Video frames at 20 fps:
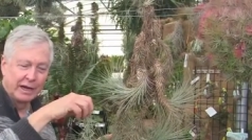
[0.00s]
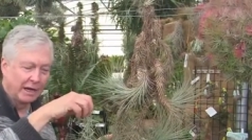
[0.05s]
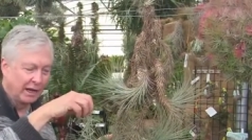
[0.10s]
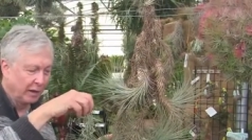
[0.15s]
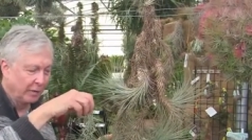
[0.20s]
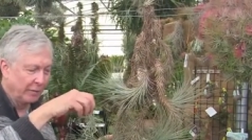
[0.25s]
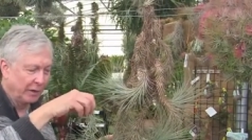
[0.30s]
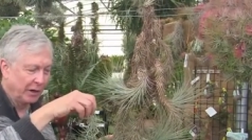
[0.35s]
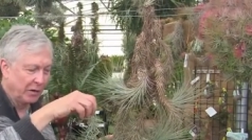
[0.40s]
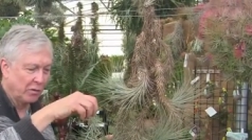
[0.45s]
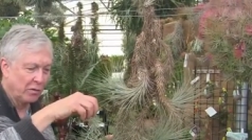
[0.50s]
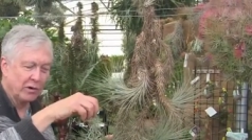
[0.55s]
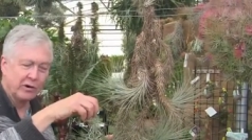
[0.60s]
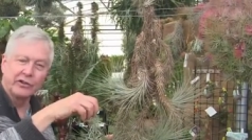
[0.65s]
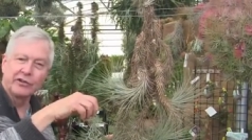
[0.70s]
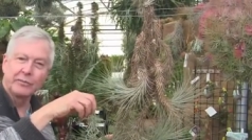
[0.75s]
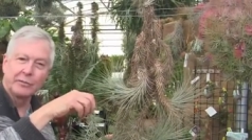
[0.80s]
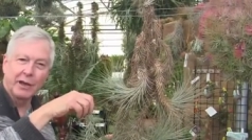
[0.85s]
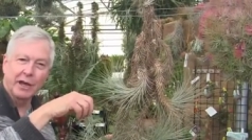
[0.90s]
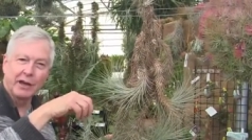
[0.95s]
El Mejor
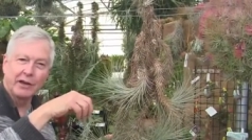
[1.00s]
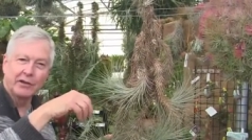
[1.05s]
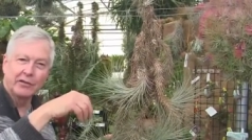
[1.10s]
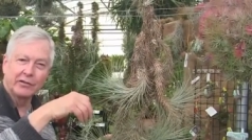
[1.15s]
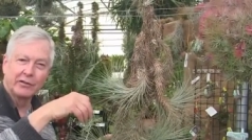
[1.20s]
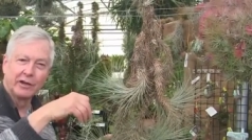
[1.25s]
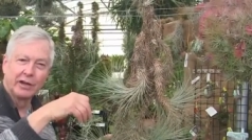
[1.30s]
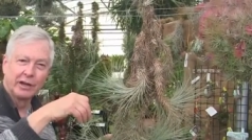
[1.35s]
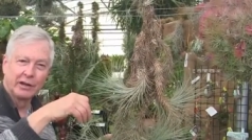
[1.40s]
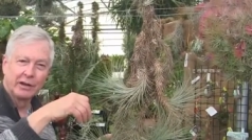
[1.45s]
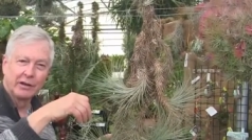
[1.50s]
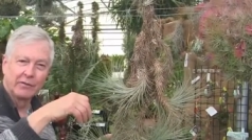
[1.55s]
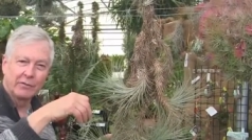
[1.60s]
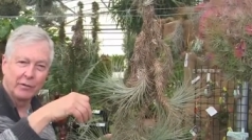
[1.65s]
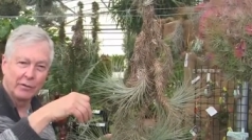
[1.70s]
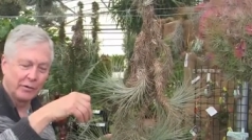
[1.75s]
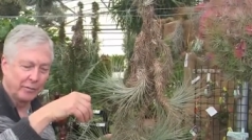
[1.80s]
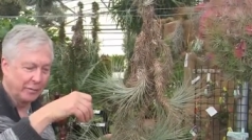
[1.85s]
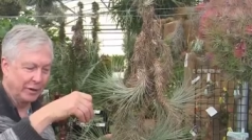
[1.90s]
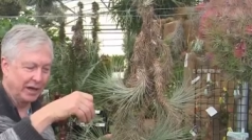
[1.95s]
is Spanish
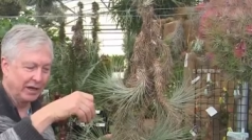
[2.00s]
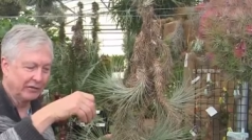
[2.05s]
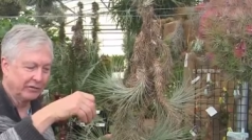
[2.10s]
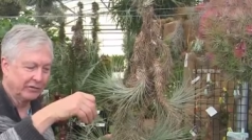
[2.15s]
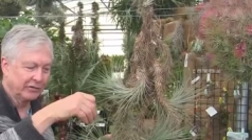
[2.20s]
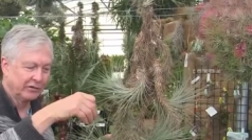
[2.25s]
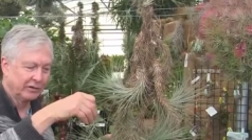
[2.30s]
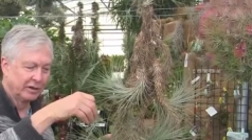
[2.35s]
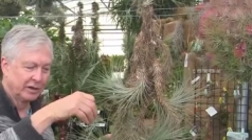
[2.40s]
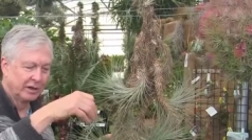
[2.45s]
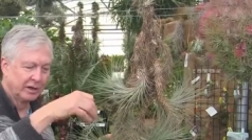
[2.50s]
for the best.